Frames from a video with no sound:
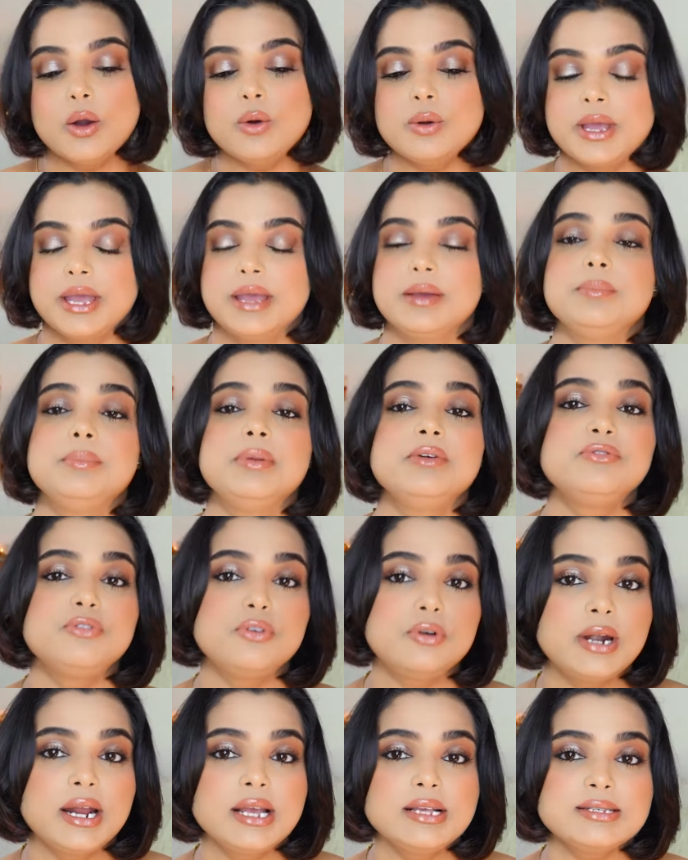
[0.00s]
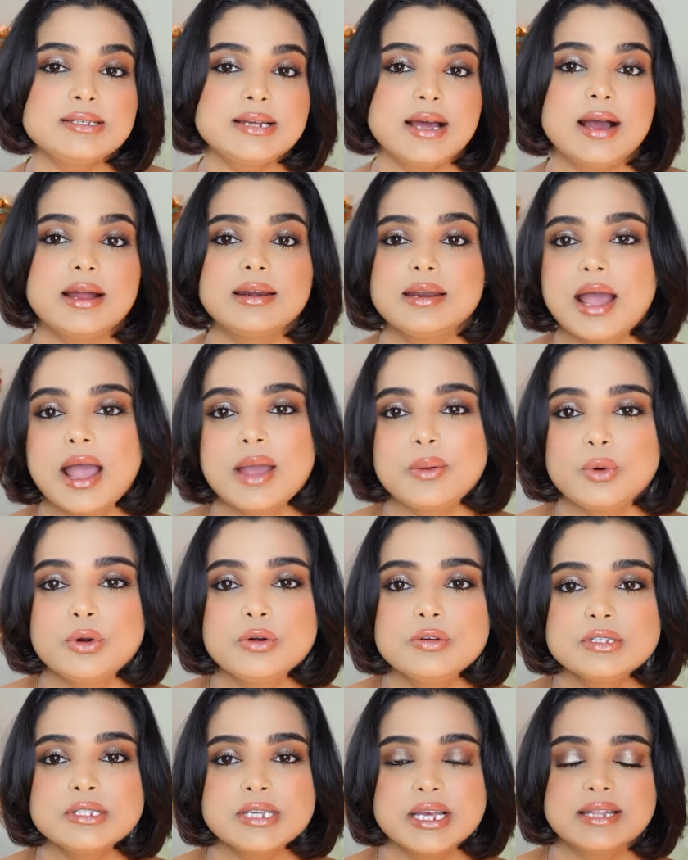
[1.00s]
Okay, before I start, I
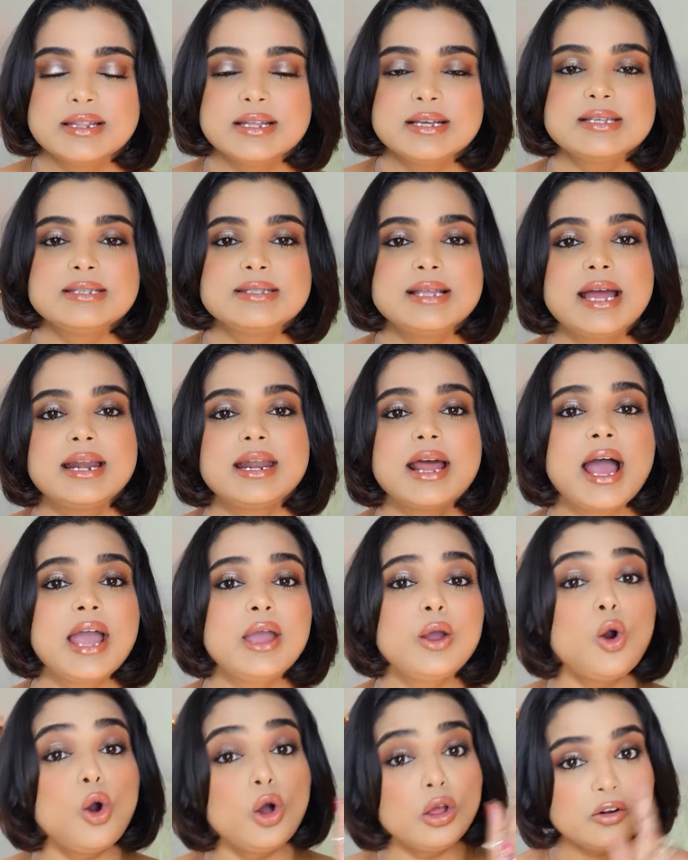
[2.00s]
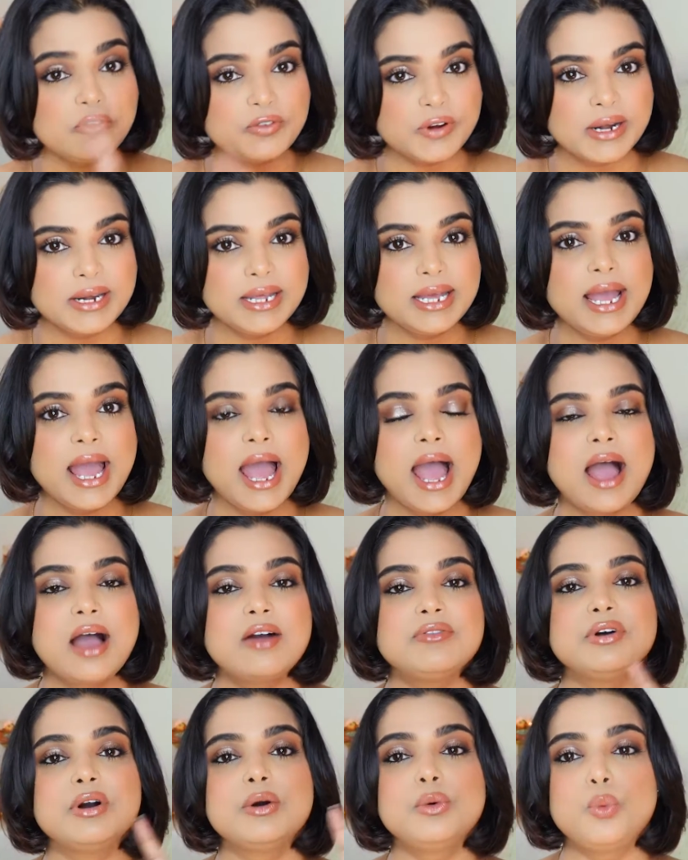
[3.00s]
want to say this, that I already
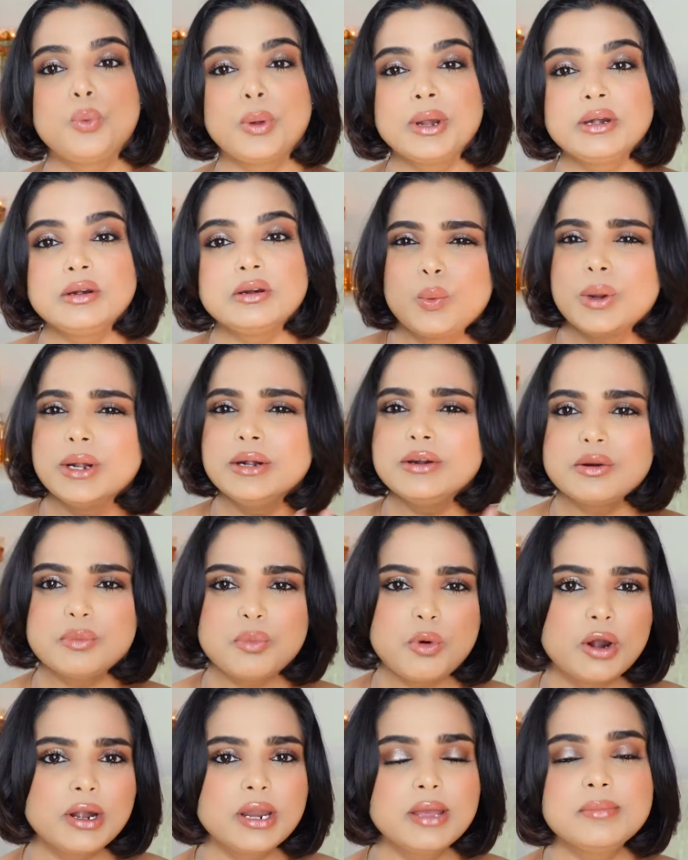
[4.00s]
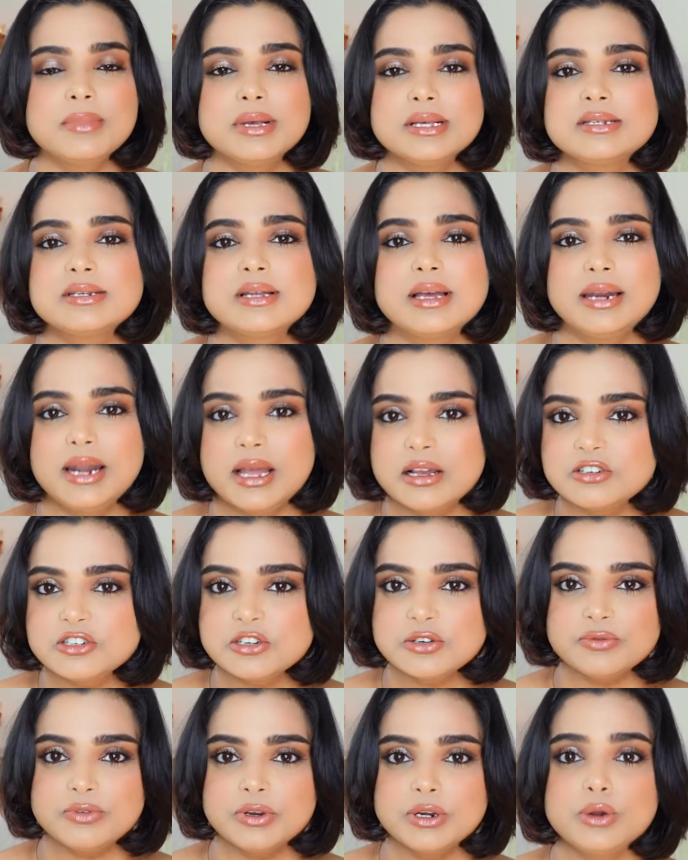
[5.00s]
have a winter body mist
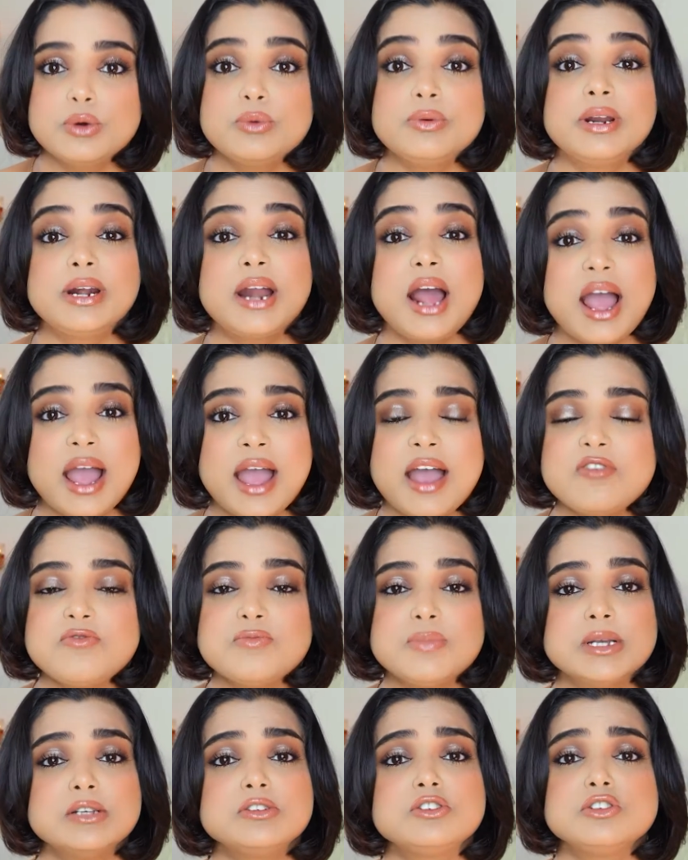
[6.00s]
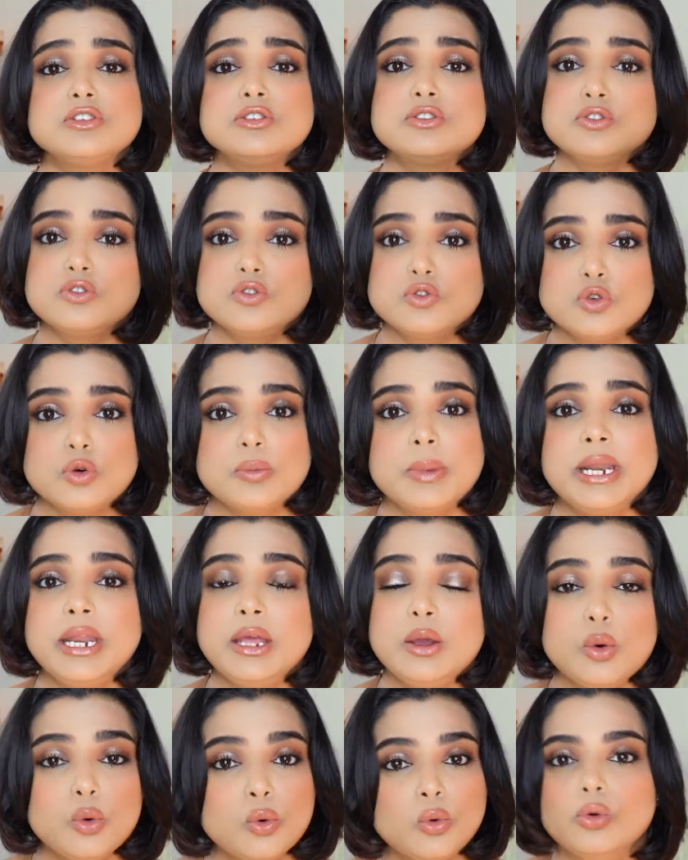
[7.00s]
collection video where I have mentioned so
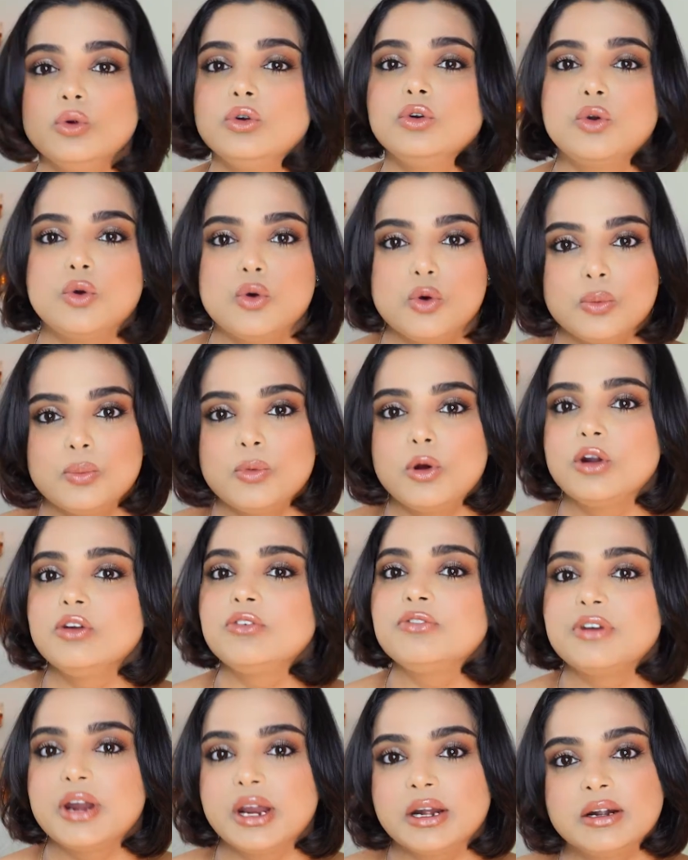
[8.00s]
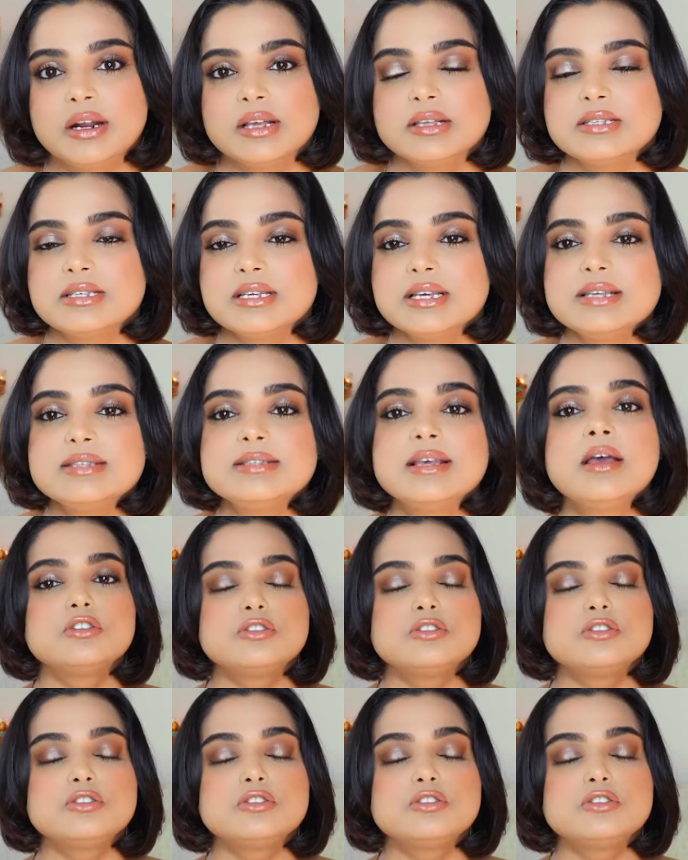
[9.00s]
many old Gourmand fragrances.